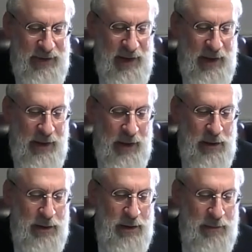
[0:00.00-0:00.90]
that
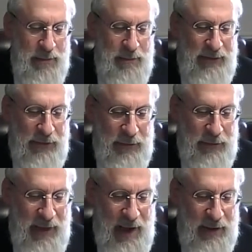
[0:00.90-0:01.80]
clearly in the Beis Yosef
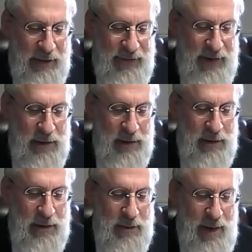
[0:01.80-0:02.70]
Medaik. You see that
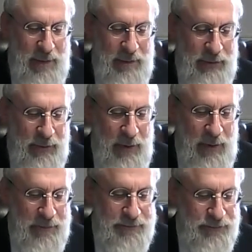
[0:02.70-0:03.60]
clearly in the Rambam as
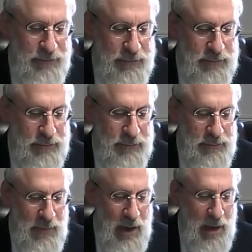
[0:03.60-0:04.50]
well.
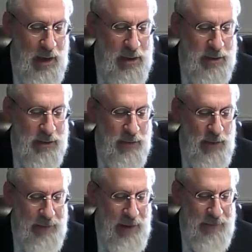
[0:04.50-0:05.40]
That the
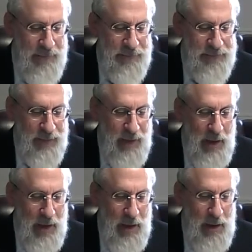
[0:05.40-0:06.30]
Rambam,
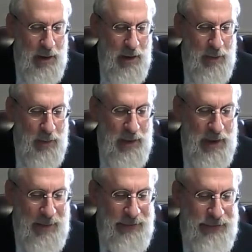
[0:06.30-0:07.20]
when it
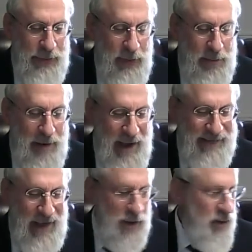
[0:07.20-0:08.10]
comes to
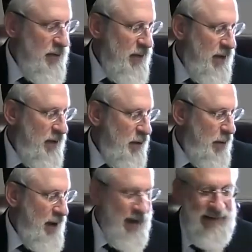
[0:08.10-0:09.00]
Pas Akum, he
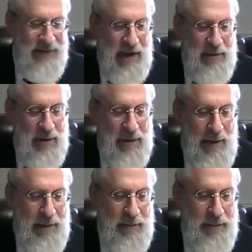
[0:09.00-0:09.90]
passes that Gemara. The
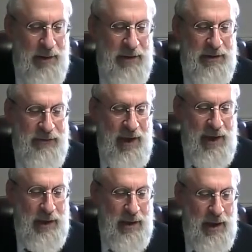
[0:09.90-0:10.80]
Rambam Perek Yud
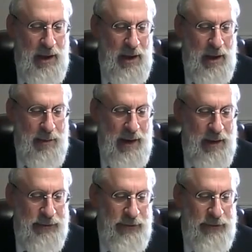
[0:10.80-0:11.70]
Zayin,
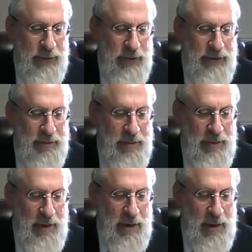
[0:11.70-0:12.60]
Machlos Asuras,
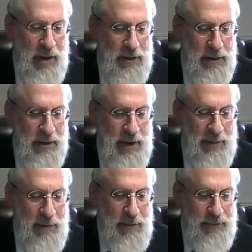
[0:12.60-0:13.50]
Halacha Yud
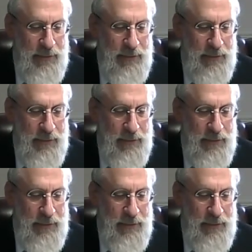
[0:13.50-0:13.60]
Gimel,